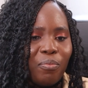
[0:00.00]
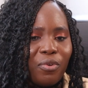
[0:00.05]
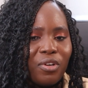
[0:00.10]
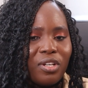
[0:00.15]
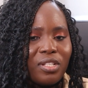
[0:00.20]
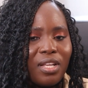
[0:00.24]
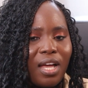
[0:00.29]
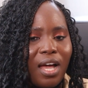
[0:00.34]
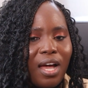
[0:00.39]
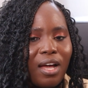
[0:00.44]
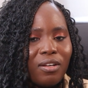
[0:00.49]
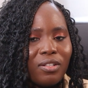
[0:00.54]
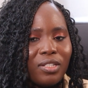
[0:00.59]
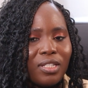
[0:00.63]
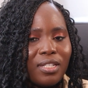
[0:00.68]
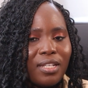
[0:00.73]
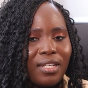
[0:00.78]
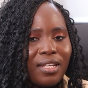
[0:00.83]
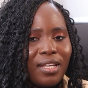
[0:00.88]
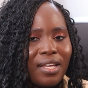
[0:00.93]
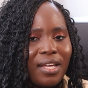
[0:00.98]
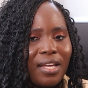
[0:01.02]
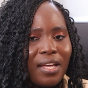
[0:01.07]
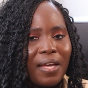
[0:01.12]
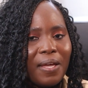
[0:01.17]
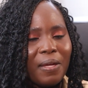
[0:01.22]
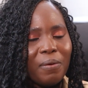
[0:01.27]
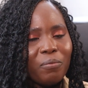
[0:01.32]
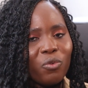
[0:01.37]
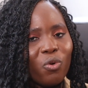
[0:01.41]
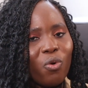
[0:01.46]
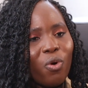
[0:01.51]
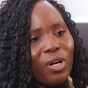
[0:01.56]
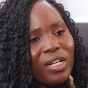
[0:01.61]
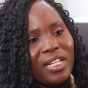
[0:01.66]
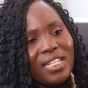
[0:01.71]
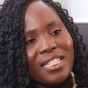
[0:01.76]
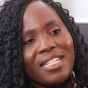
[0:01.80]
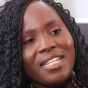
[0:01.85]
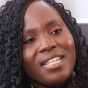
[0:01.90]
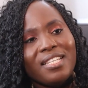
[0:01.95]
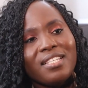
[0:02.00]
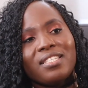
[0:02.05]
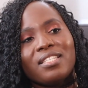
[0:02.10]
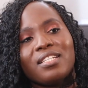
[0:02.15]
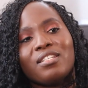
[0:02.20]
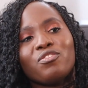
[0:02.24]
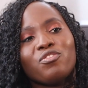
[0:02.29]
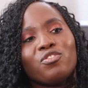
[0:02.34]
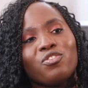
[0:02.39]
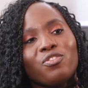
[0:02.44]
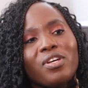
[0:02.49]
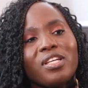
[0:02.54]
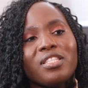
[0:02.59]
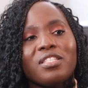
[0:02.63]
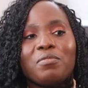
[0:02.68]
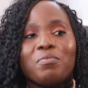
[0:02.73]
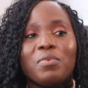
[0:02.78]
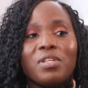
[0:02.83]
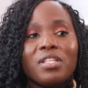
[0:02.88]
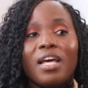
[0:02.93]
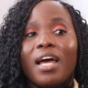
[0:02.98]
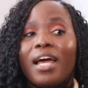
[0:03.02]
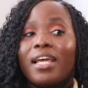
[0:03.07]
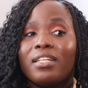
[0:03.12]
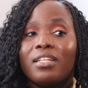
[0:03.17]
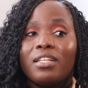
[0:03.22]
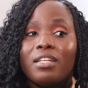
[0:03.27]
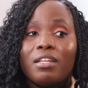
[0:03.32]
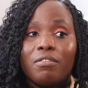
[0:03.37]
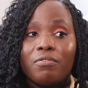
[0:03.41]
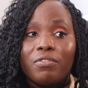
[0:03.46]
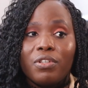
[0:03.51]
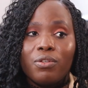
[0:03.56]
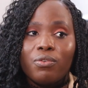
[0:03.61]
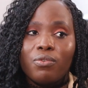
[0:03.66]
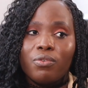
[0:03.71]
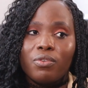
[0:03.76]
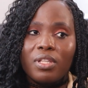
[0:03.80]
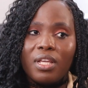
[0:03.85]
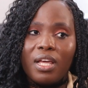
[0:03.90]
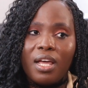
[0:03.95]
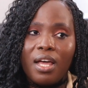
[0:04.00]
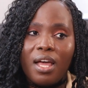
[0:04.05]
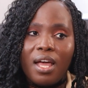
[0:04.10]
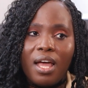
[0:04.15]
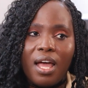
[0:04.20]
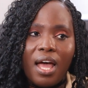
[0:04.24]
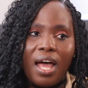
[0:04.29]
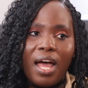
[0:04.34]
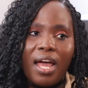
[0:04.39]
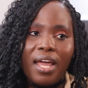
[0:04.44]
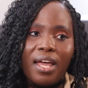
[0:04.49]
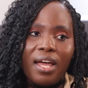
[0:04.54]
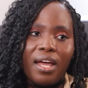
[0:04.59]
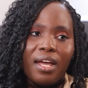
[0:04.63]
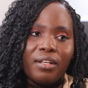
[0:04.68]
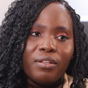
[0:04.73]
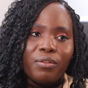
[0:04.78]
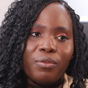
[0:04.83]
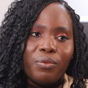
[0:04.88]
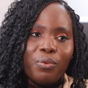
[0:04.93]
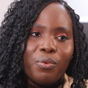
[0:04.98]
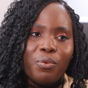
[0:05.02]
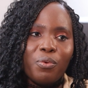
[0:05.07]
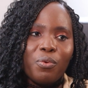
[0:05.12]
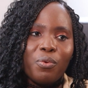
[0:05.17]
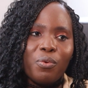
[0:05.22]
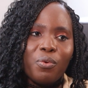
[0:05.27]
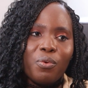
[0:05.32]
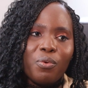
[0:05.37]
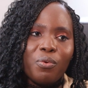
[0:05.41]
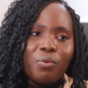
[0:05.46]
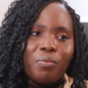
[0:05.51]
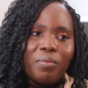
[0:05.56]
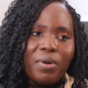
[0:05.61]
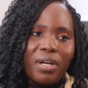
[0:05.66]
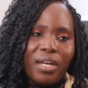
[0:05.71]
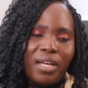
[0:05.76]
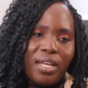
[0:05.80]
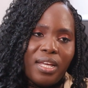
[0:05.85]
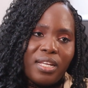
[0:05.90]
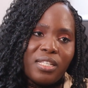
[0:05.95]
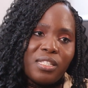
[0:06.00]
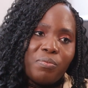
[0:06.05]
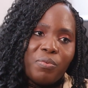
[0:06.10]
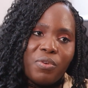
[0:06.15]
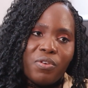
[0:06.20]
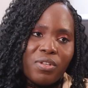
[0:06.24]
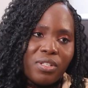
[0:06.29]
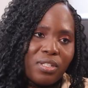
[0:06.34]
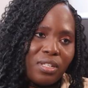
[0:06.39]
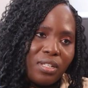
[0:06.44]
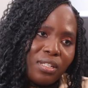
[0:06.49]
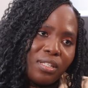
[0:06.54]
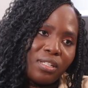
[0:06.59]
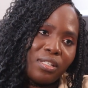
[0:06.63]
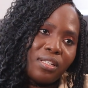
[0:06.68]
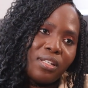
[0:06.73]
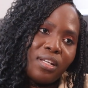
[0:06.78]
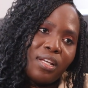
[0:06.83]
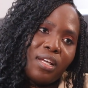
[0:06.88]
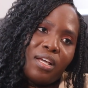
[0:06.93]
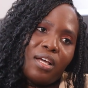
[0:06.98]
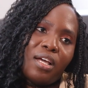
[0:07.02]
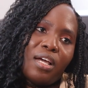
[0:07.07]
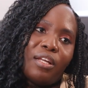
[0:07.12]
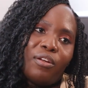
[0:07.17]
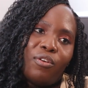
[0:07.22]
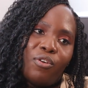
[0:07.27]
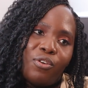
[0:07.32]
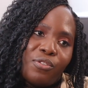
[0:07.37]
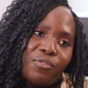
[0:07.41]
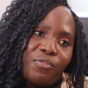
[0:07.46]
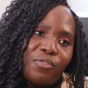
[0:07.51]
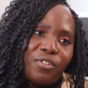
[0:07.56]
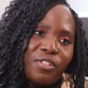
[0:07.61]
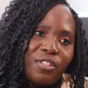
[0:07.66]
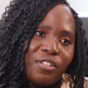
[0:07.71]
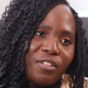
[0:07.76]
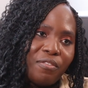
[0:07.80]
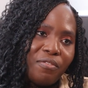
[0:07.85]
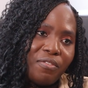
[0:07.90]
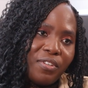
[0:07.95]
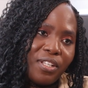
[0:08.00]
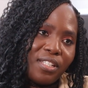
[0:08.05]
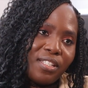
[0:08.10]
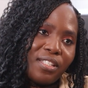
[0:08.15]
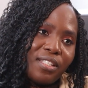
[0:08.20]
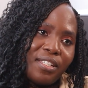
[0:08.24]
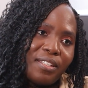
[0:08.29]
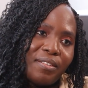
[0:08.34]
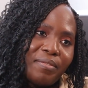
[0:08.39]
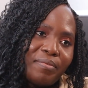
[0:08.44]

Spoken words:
brought out qualities in me that I didn't even know that I had through my experiences at Oxford University.